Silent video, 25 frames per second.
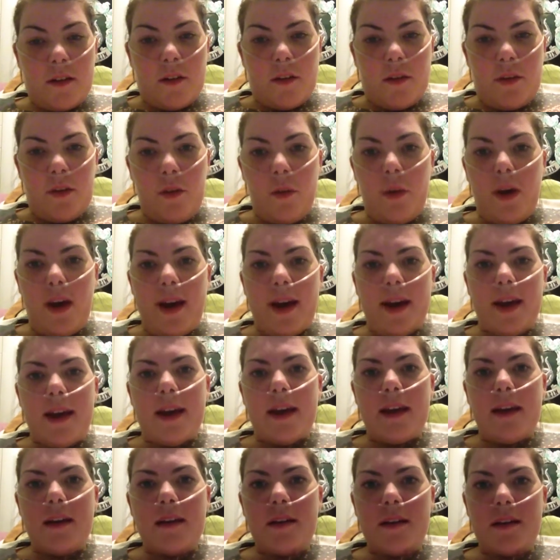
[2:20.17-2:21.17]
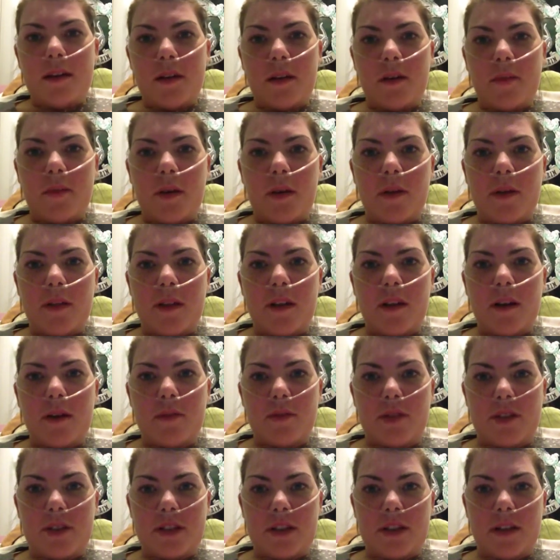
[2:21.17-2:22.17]
the way. I think I'm
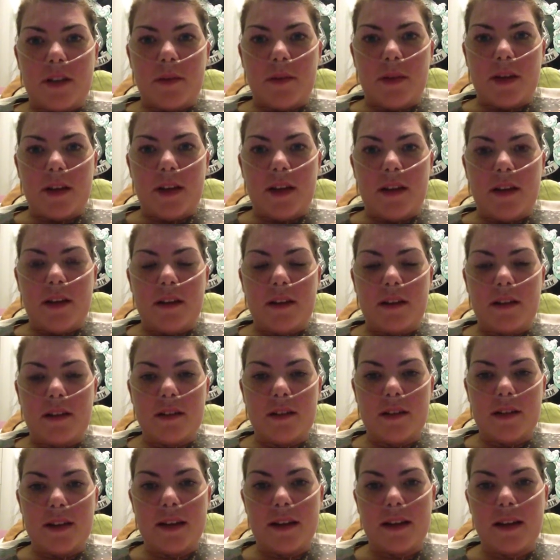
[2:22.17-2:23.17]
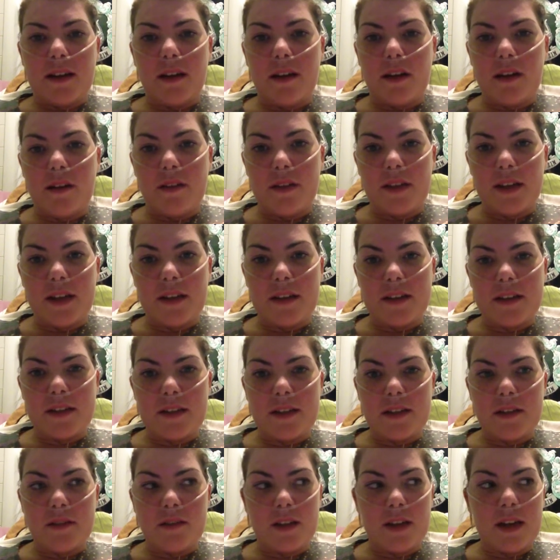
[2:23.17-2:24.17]
just going to be needing IVs
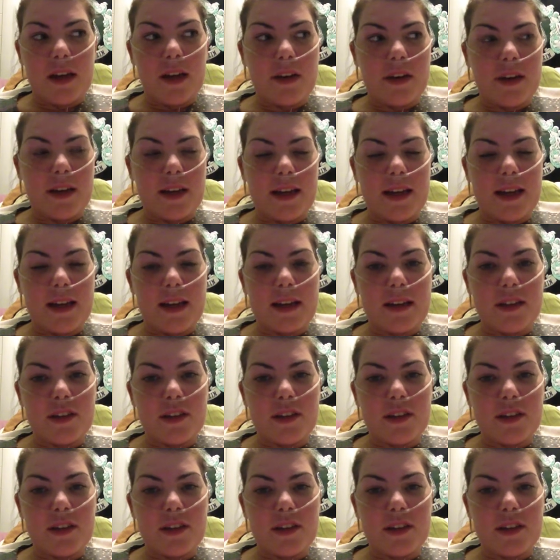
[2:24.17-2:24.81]
every now and again.